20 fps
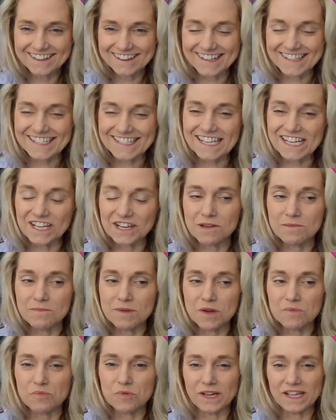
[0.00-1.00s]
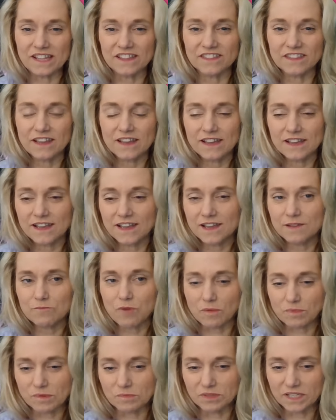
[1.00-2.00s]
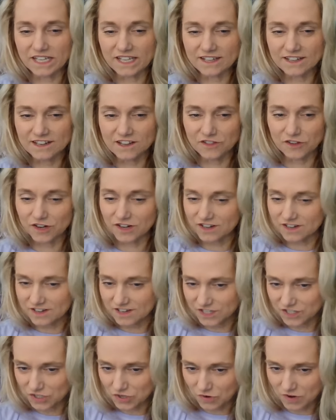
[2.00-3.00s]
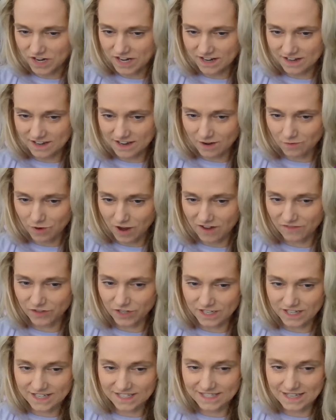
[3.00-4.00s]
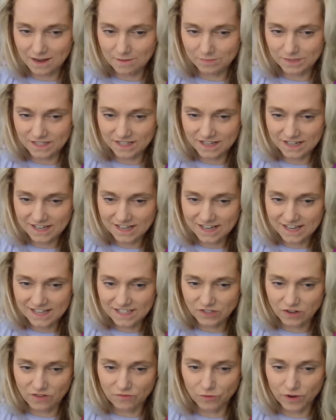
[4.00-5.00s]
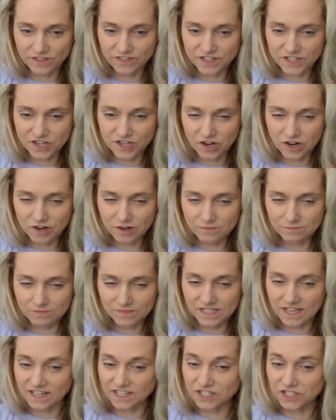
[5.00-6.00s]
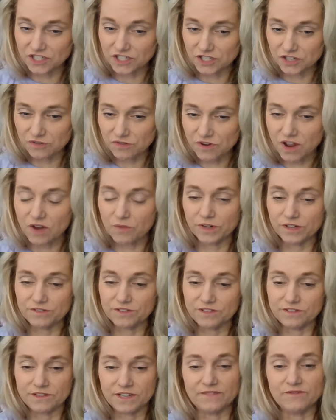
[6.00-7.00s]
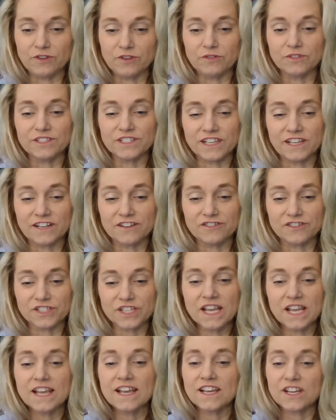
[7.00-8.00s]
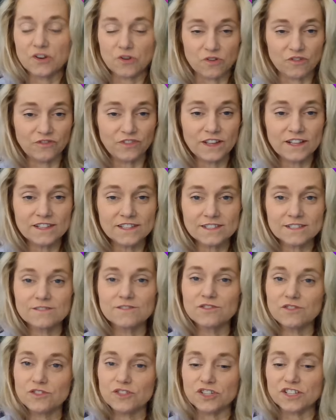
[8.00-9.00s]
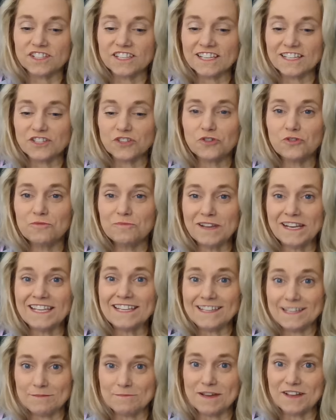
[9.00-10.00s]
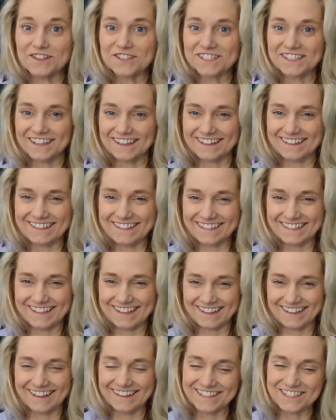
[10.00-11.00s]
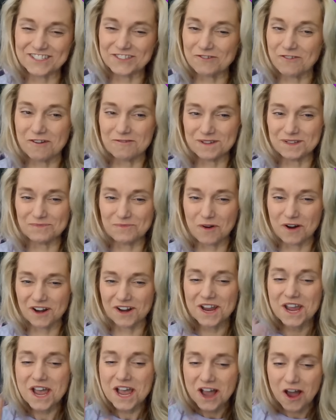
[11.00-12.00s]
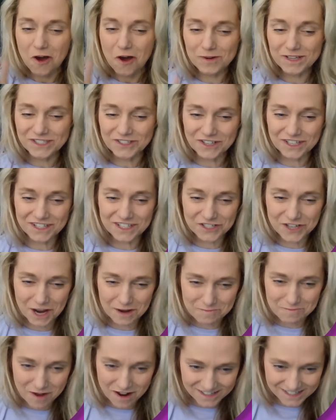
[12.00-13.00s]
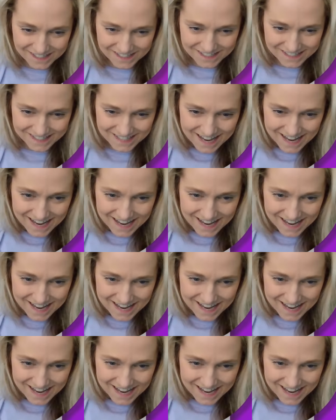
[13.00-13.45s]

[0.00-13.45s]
It's going to come up with probably another screen, where I have to accept. So I've read the terms. I do not want to receive newsletters. No offense, just get too many emails. So always look at the check boxes.